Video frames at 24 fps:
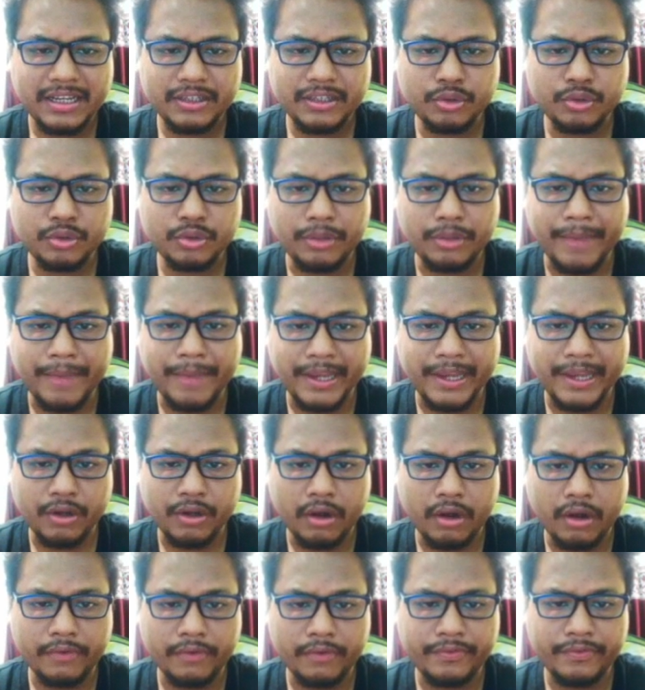to the main
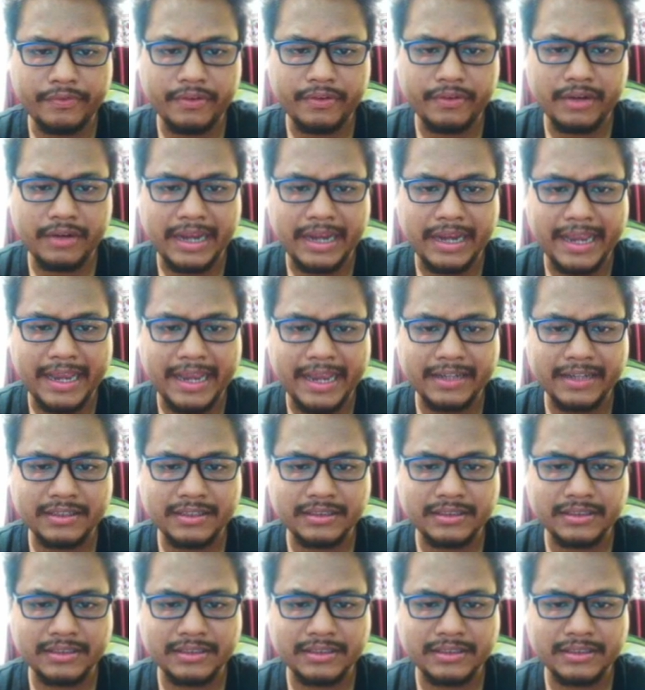offer, and